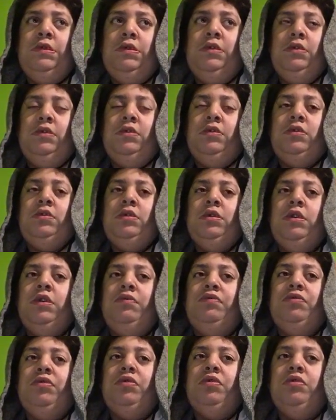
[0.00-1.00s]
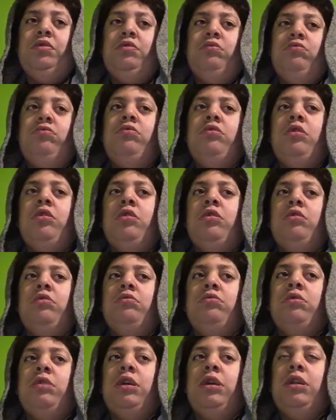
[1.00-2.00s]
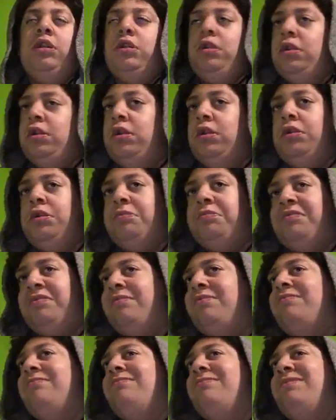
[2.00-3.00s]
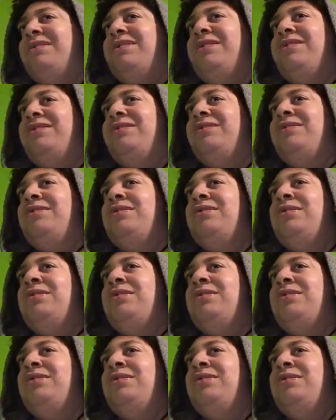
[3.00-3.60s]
Is if you don't know anything about me,